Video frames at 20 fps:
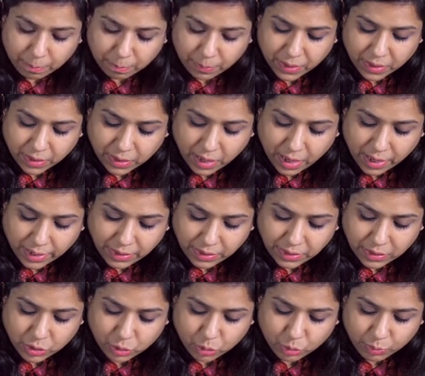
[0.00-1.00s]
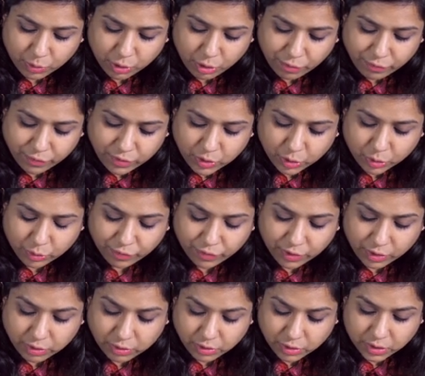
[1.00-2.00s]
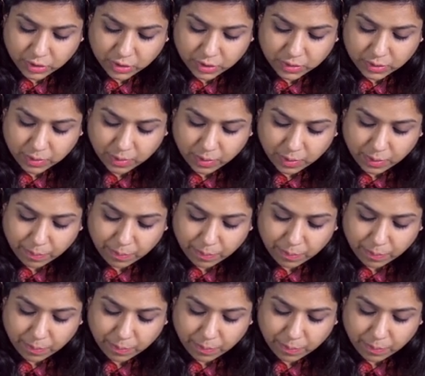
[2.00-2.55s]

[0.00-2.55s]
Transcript: benign tumor of esophagus?